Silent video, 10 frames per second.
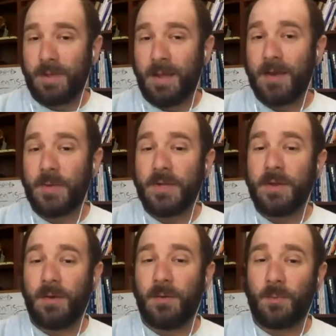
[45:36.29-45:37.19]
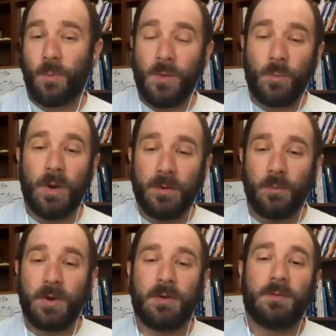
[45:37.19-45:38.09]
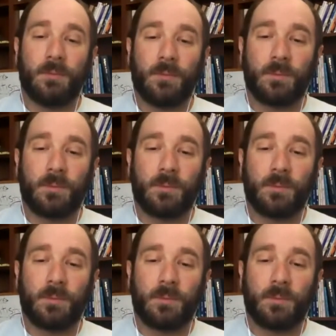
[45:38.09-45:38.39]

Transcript: How do we know wh- where where